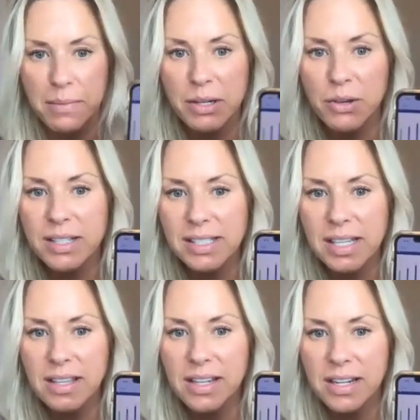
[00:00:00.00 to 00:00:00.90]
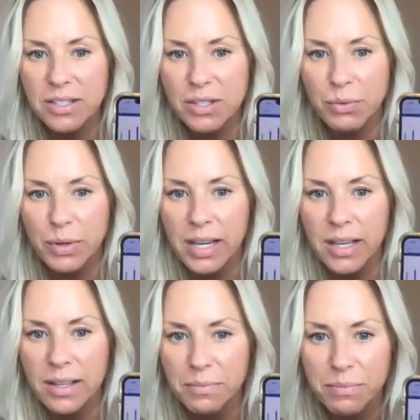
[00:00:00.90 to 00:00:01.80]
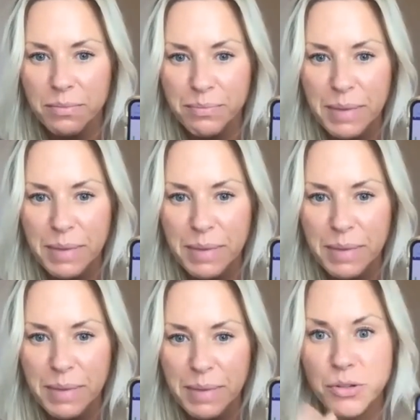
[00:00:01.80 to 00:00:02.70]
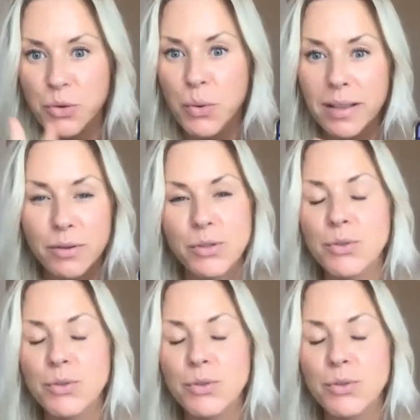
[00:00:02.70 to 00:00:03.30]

and you can see that his three base chakras are quite low.